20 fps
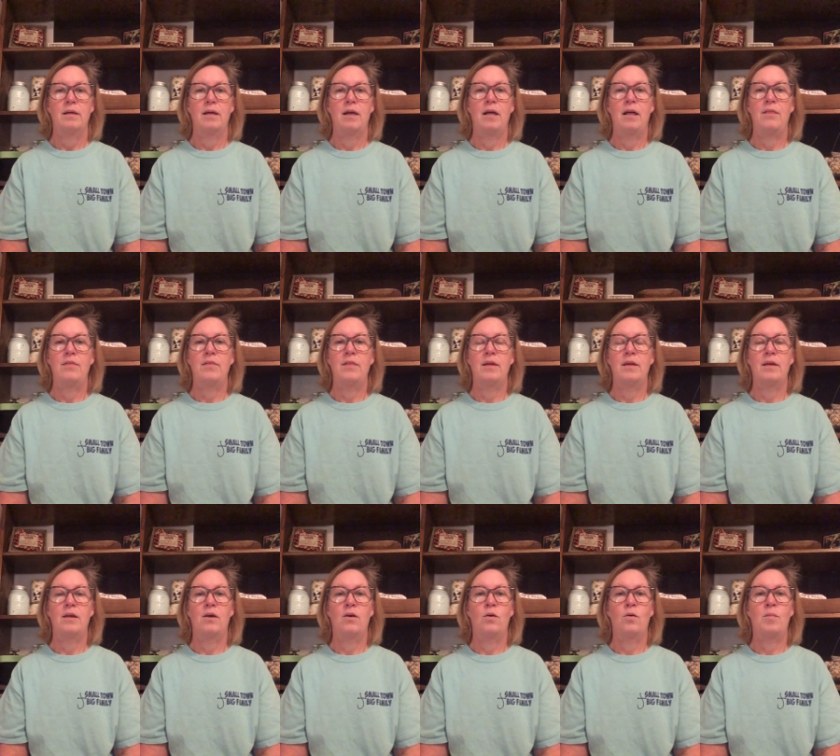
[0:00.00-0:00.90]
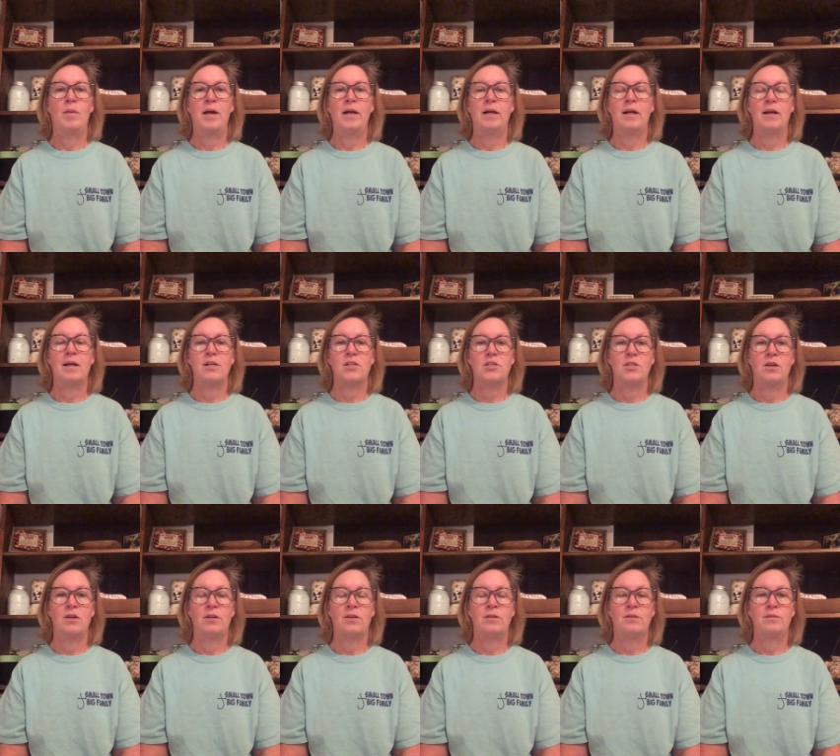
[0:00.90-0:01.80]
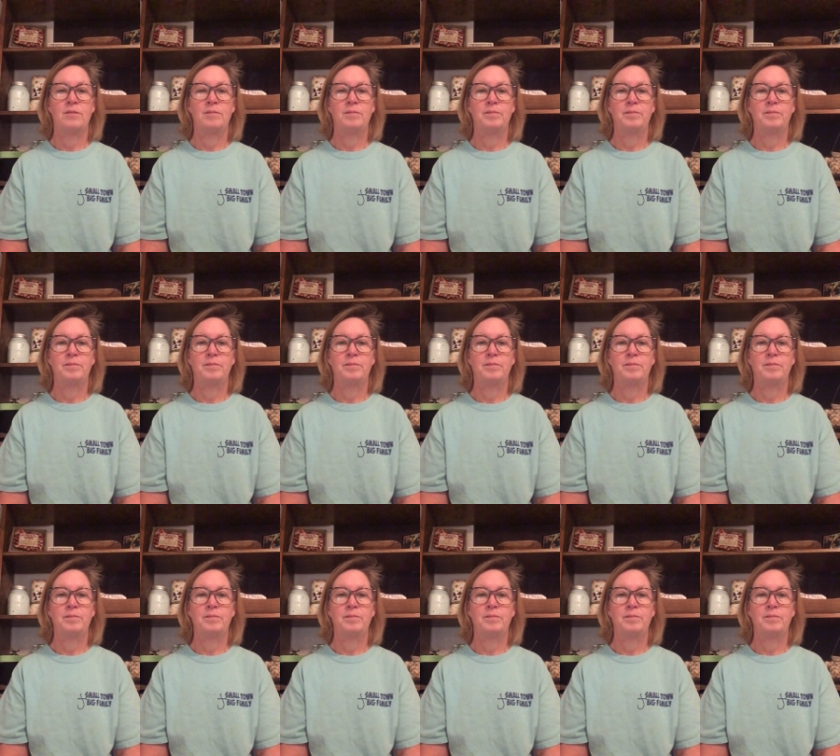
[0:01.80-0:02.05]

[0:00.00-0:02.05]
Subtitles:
And then, oh my gosh, y'all,